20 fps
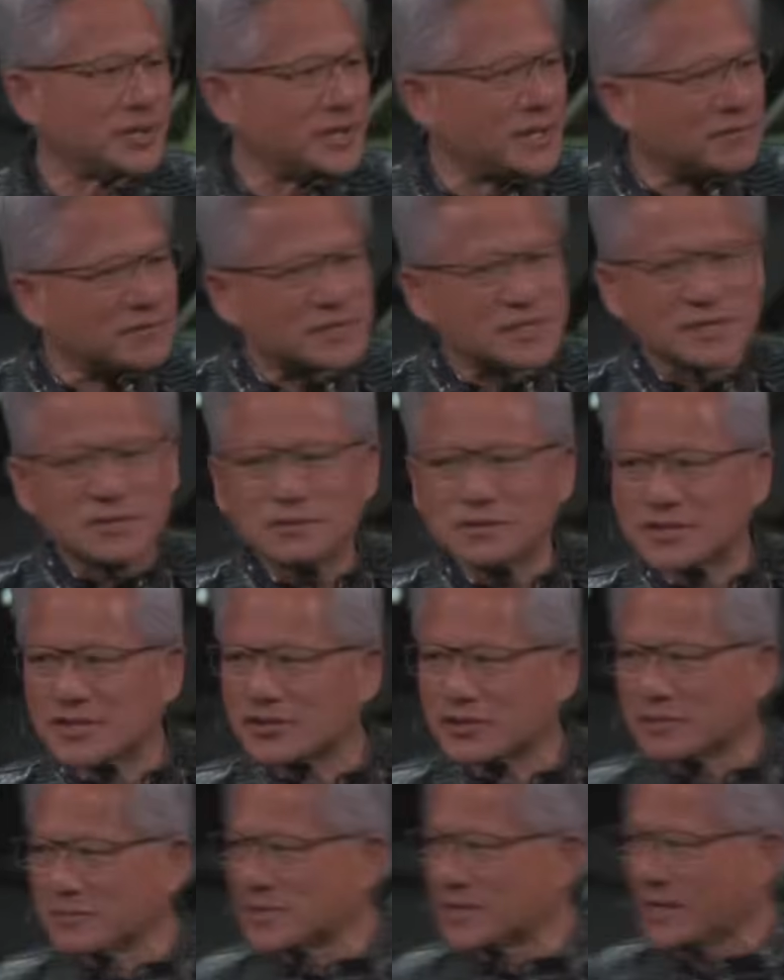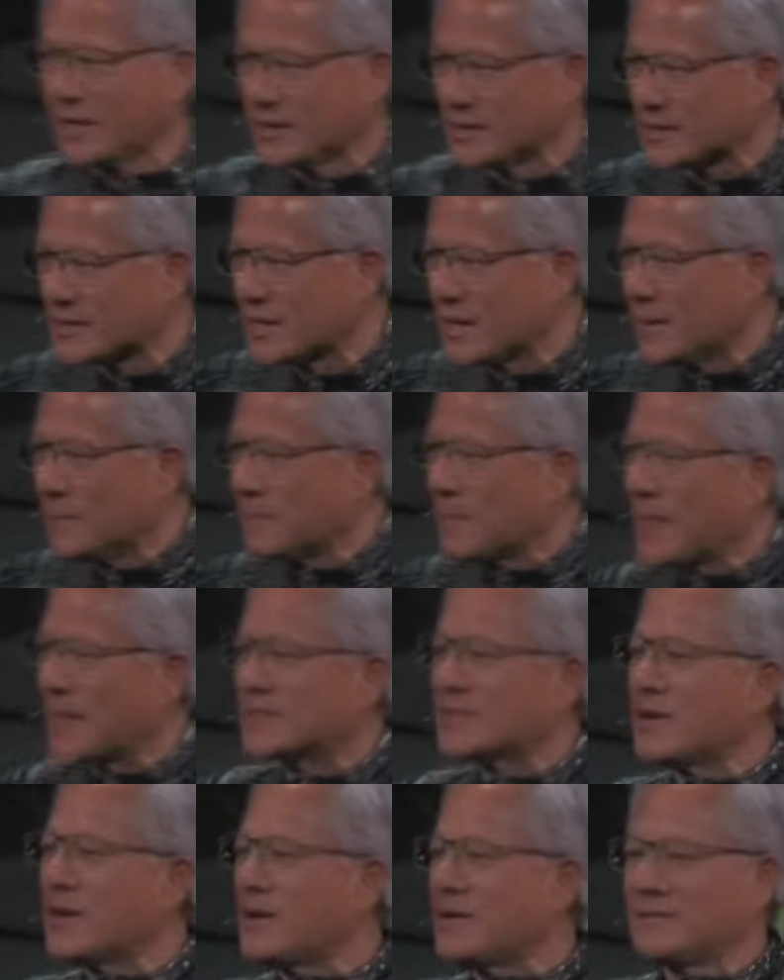in every single circumstance
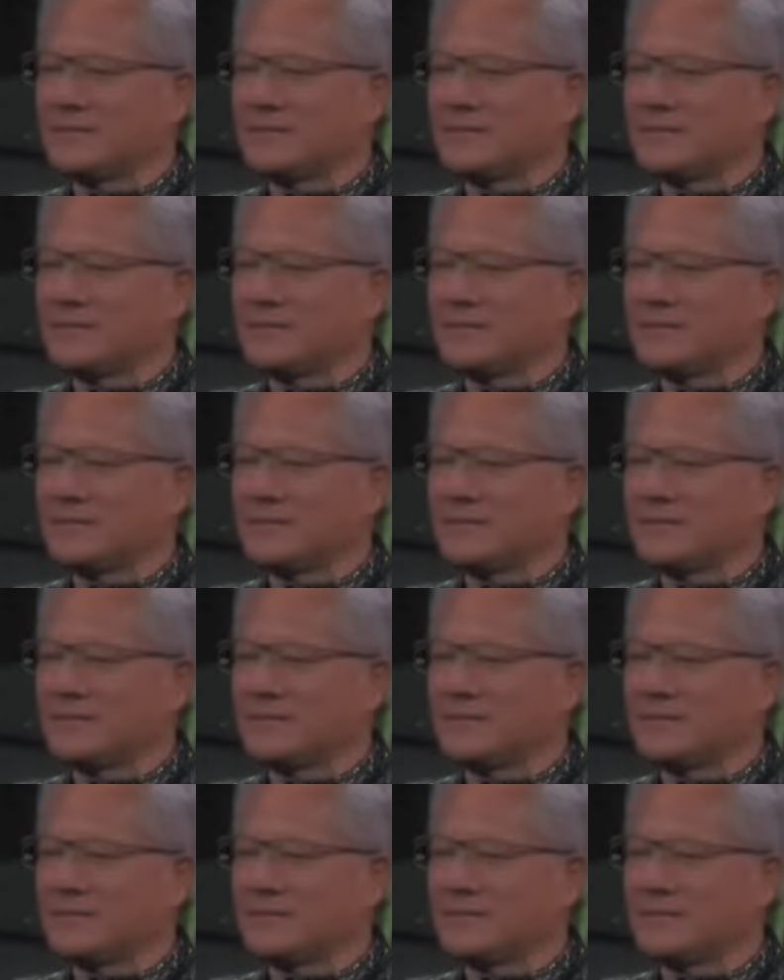that's